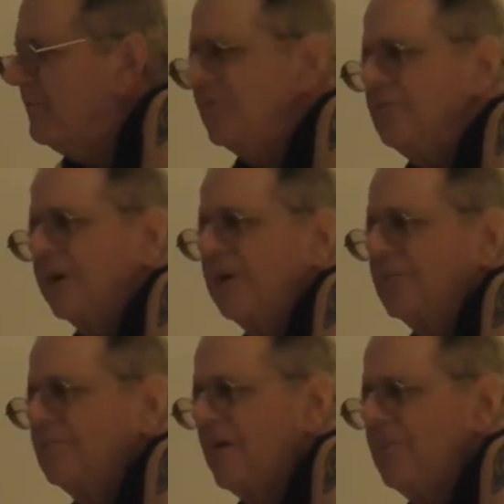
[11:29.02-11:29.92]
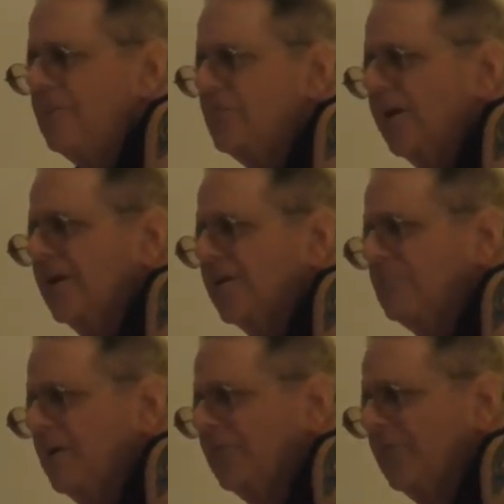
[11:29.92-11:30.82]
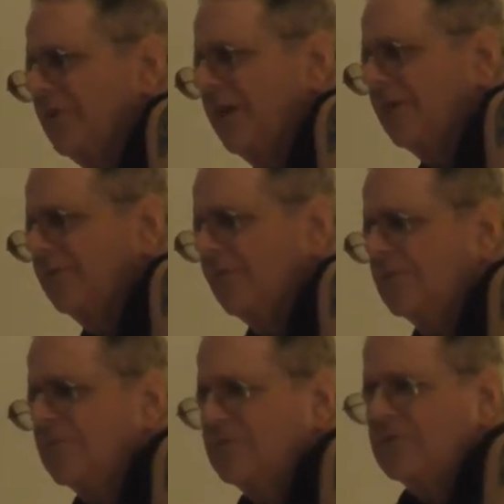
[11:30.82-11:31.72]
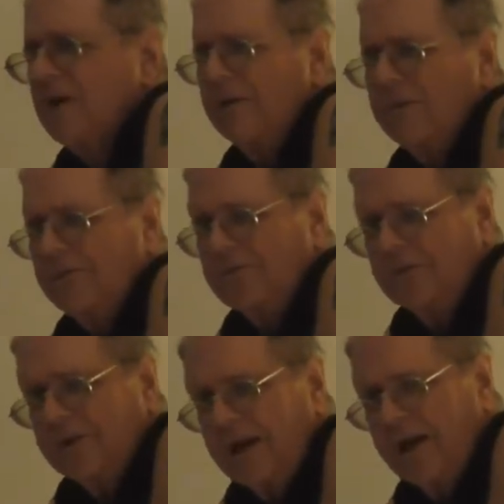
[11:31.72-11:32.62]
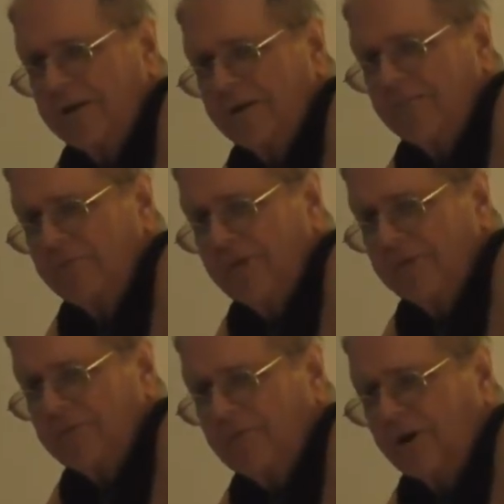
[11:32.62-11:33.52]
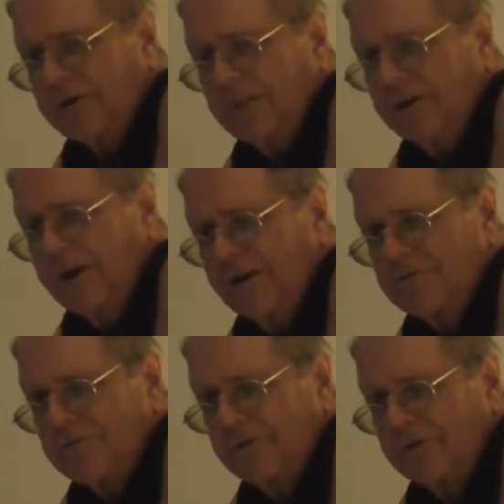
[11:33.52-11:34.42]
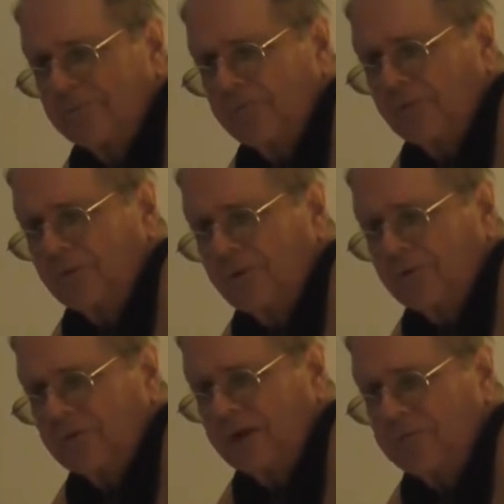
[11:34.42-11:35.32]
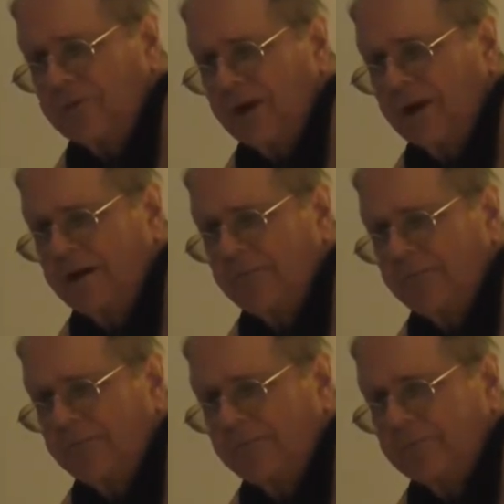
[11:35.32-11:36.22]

Maybe he's making a bid for the head verger's job after the guy that talked to me last year for a long time died.